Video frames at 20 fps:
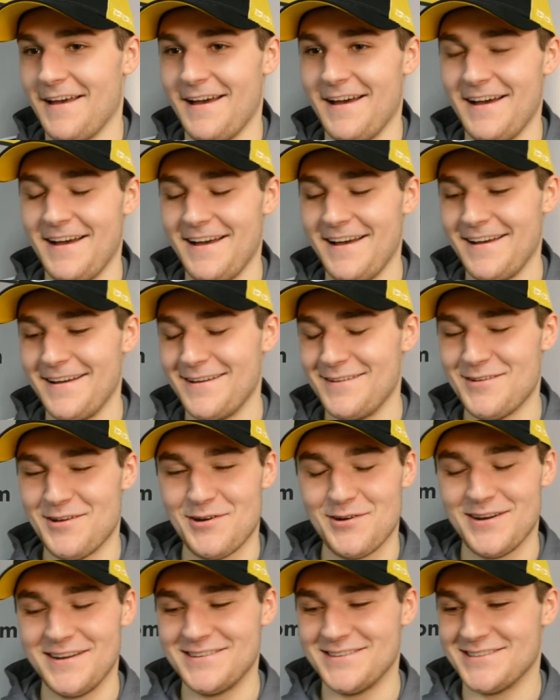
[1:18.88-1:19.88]
Uh,
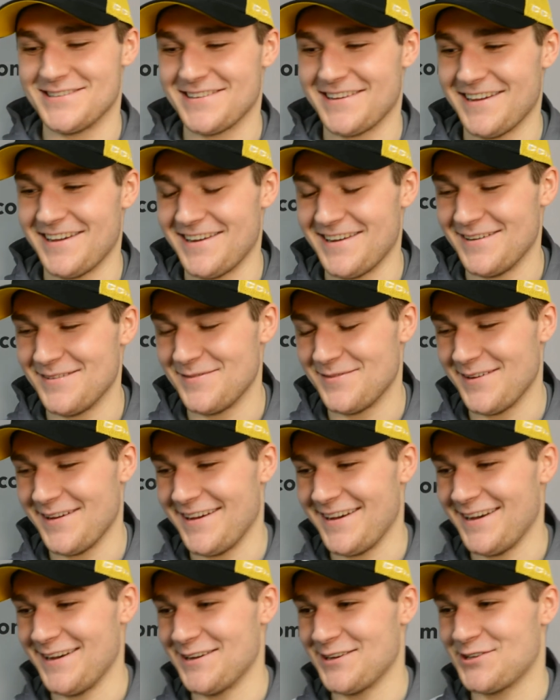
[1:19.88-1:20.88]
no, I just kind of
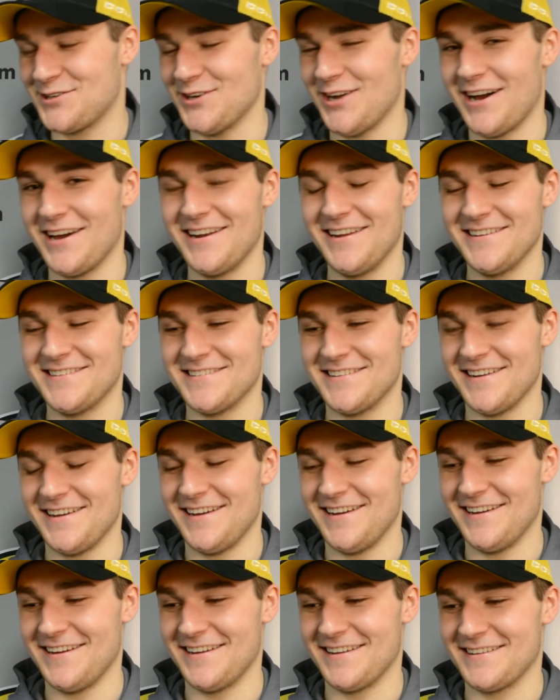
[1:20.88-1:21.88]
uh, shot it.
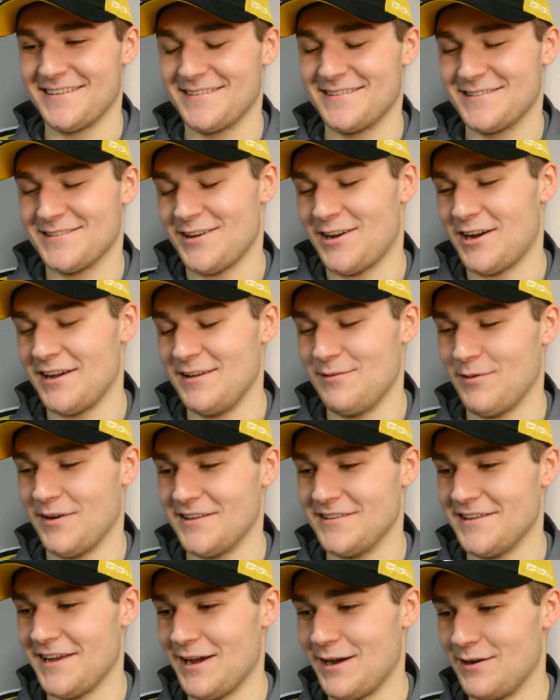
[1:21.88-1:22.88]
Uh, saw he
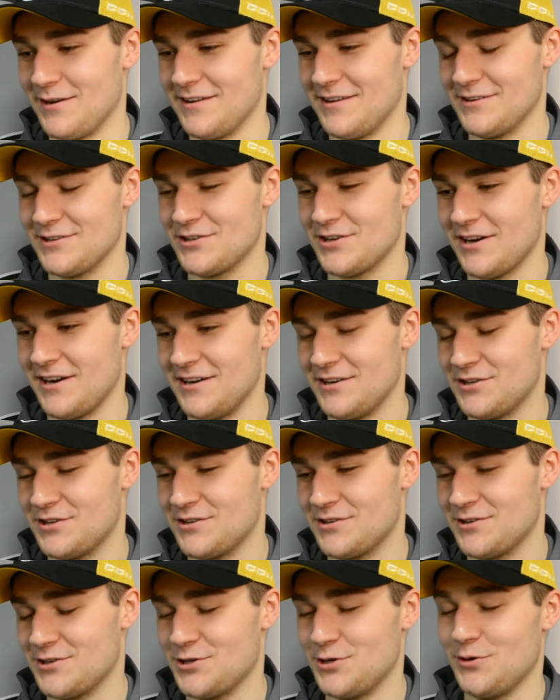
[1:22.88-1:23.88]
went down and tried to sh
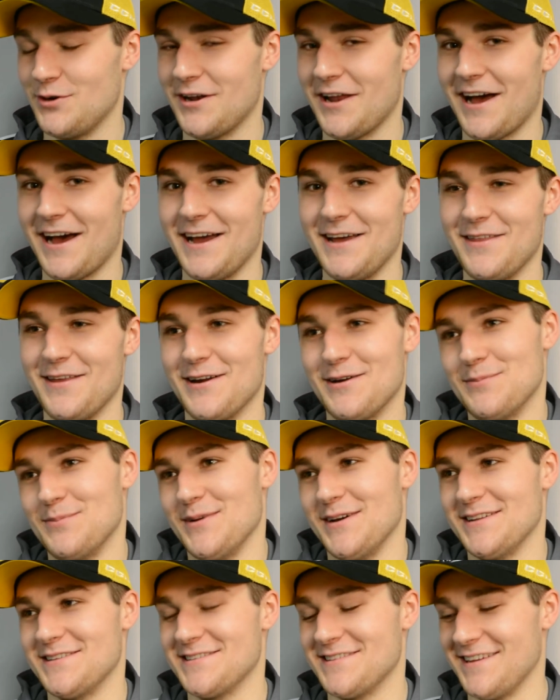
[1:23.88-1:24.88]
shoot it high there,
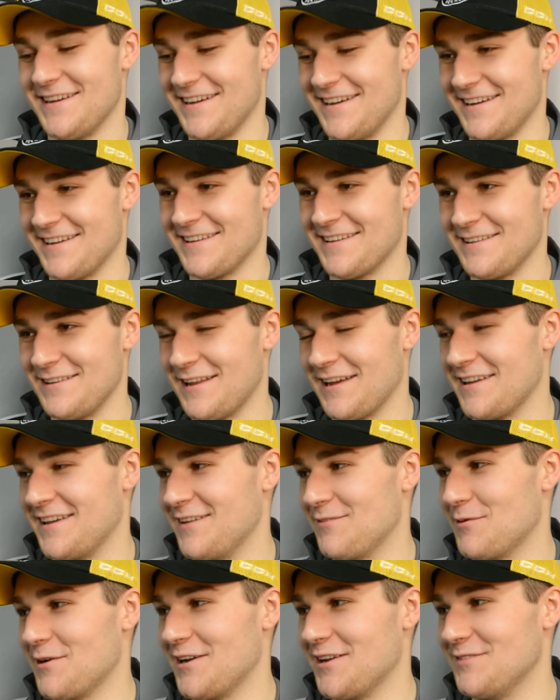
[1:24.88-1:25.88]
but uh, lucky
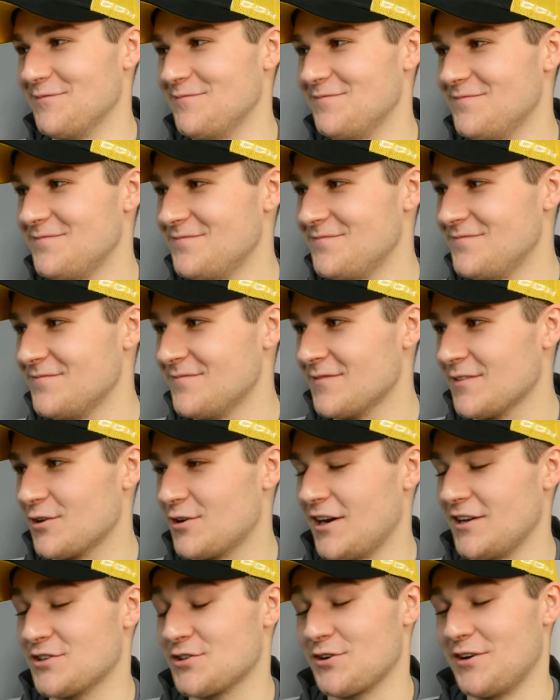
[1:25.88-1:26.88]
it went in.
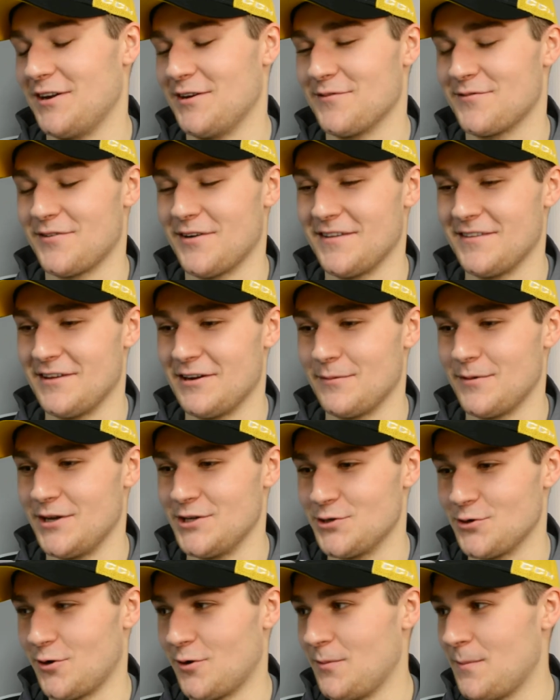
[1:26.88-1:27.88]
Great screen in front there by
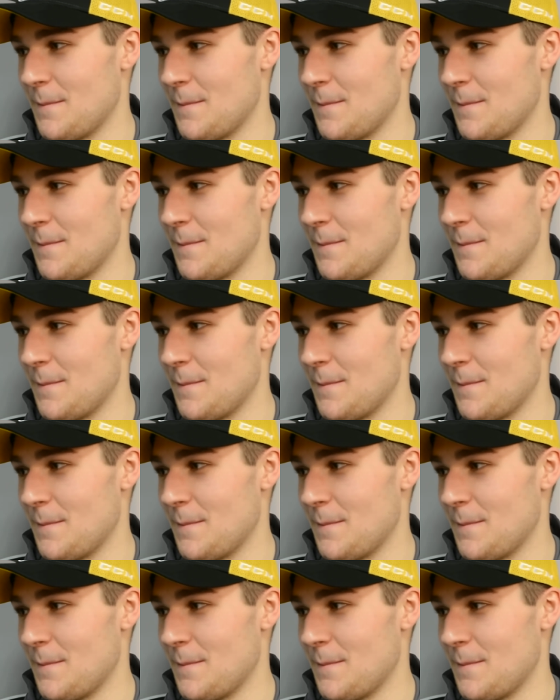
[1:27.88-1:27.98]
Joel.